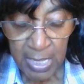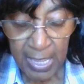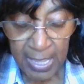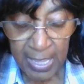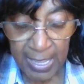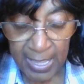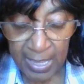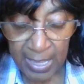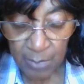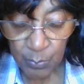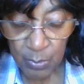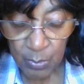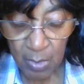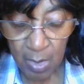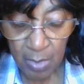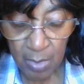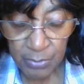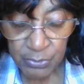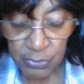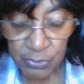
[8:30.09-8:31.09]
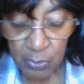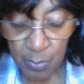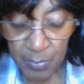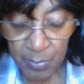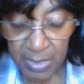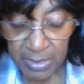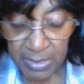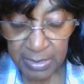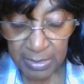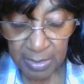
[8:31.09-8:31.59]
I will also
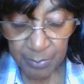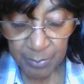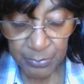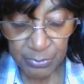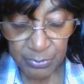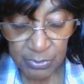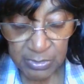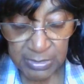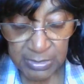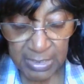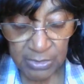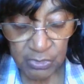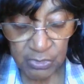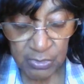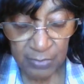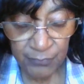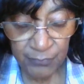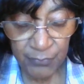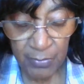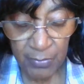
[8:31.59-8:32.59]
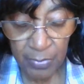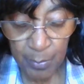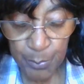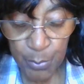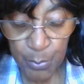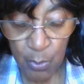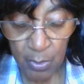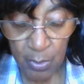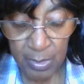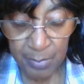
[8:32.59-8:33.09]
make it a possession for the
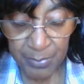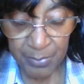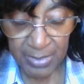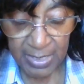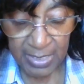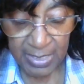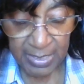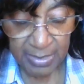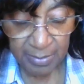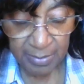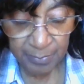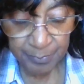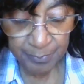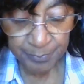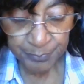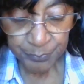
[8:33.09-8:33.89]
porcupine,